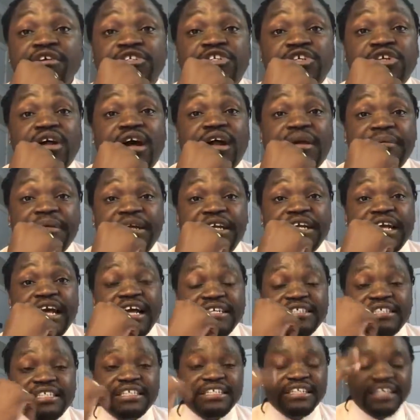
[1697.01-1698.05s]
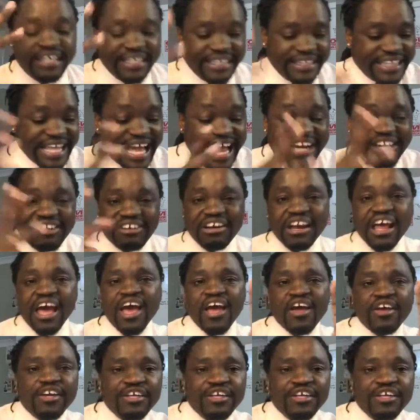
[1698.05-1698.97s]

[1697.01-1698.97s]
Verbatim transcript: Do you know what I mean? And it then